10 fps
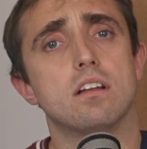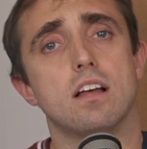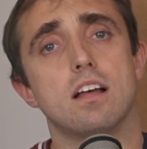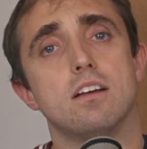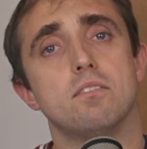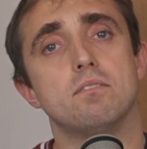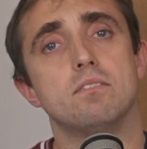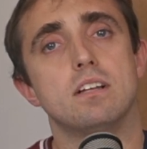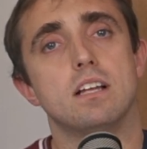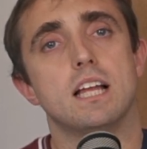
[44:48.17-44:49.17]

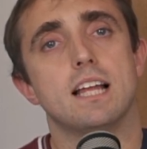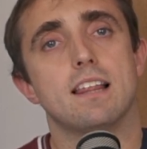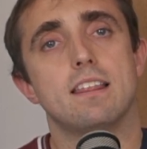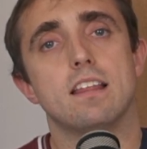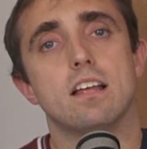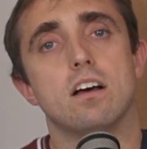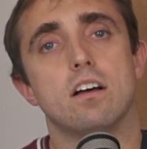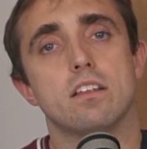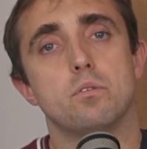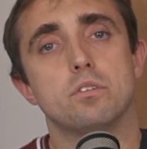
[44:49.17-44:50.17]
that
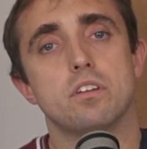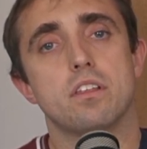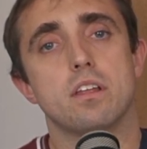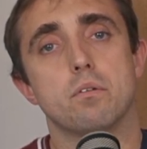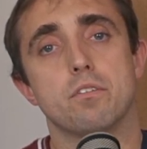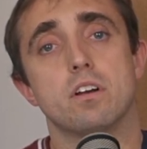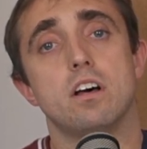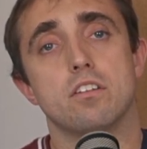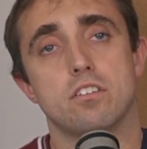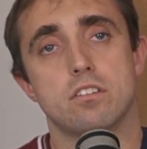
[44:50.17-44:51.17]
I also think with
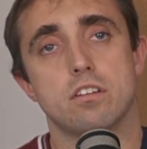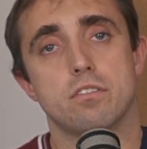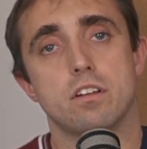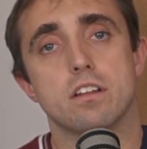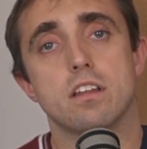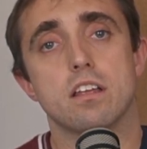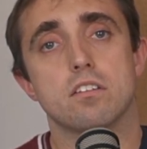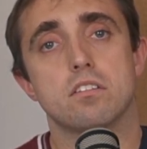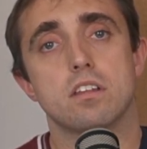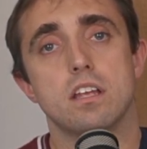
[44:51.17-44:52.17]
regards to stuff like
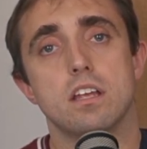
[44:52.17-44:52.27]
this,